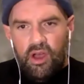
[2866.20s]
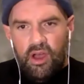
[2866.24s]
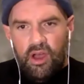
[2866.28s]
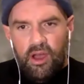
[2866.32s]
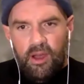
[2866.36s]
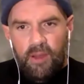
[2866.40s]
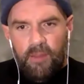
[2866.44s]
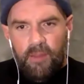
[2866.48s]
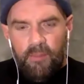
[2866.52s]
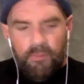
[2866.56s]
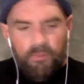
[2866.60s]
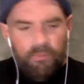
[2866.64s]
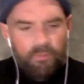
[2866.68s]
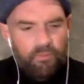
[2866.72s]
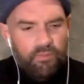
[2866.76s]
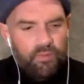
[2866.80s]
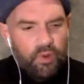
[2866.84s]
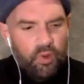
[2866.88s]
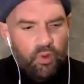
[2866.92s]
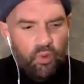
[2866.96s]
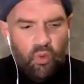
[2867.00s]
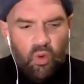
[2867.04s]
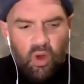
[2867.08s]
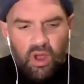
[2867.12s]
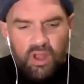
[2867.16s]
um,
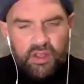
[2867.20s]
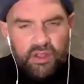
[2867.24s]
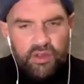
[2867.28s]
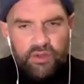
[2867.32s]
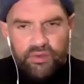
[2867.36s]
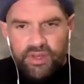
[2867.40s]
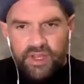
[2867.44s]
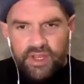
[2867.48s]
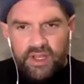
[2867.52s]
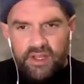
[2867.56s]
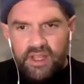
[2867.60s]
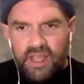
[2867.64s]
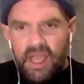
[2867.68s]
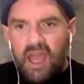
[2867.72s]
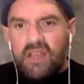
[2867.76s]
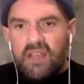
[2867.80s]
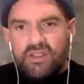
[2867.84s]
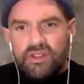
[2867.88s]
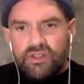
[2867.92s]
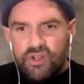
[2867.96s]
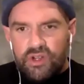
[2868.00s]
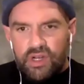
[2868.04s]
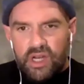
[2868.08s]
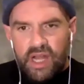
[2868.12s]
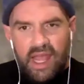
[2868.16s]
what you did
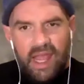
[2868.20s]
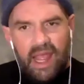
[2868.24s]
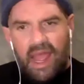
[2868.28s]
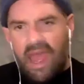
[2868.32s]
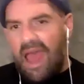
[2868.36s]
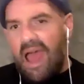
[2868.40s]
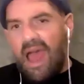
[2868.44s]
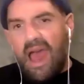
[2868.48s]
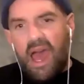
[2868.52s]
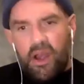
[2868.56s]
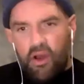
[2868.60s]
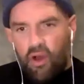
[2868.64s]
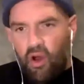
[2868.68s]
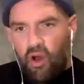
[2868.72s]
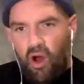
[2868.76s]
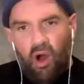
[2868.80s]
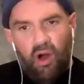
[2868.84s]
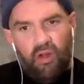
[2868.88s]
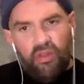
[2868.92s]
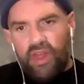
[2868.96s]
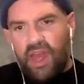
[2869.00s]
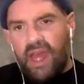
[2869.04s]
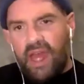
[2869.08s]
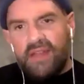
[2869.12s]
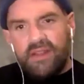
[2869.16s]
yesterday at
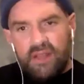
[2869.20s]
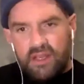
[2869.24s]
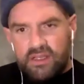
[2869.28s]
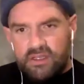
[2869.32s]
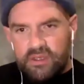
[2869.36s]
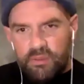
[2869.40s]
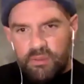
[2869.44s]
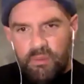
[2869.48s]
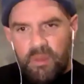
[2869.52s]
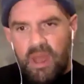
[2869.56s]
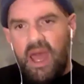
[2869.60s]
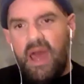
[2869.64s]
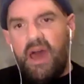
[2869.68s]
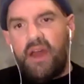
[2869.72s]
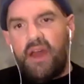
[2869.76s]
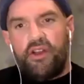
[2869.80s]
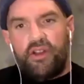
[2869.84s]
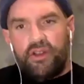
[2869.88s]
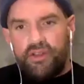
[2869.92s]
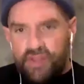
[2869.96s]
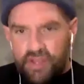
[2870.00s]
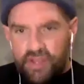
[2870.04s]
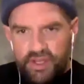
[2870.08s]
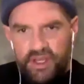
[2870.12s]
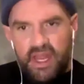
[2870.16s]
all. That doesn't
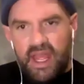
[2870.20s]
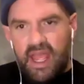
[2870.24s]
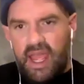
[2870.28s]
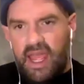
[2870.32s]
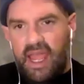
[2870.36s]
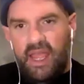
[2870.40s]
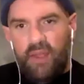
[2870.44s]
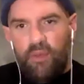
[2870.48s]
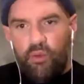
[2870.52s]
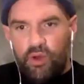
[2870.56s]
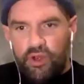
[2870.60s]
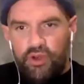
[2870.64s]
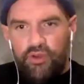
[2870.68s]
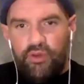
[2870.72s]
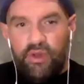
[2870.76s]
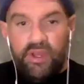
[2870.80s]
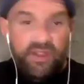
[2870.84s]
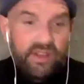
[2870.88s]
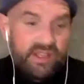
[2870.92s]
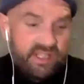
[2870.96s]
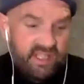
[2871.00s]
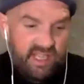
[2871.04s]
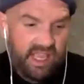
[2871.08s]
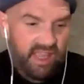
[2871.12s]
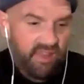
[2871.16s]
matter. Today we're
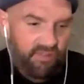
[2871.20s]
doing this.